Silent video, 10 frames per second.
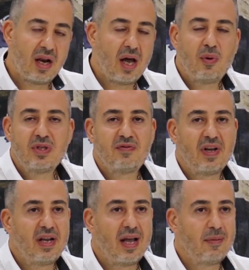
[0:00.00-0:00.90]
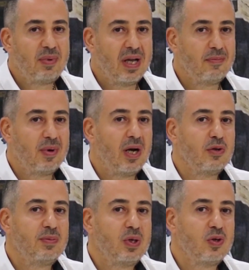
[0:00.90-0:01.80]
I was very happy and
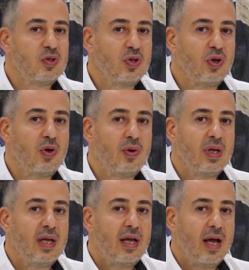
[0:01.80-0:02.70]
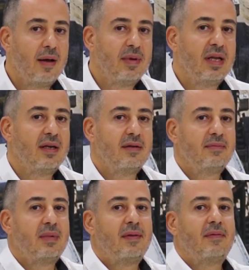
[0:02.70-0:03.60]
proud, because I mean,
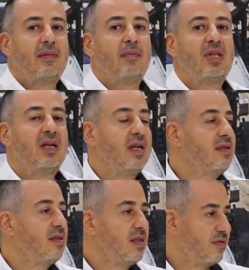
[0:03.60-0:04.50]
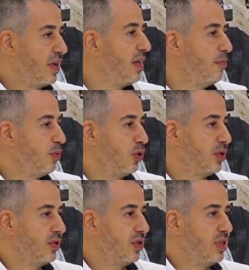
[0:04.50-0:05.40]
the Middle East is very
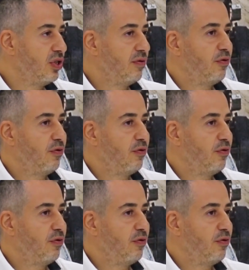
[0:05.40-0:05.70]
important region